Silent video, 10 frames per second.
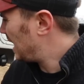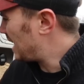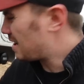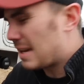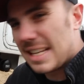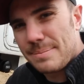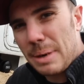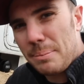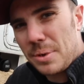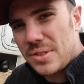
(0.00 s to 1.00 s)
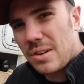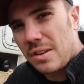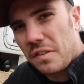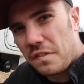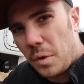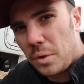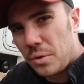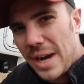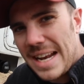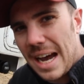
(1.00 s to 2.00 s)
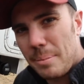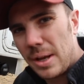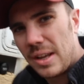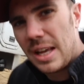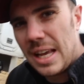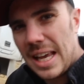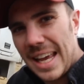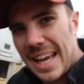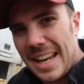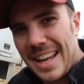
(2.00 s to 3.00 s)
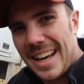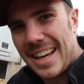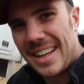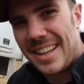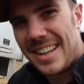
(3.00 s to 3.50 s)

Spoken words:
and his bumper started to fold right up. And I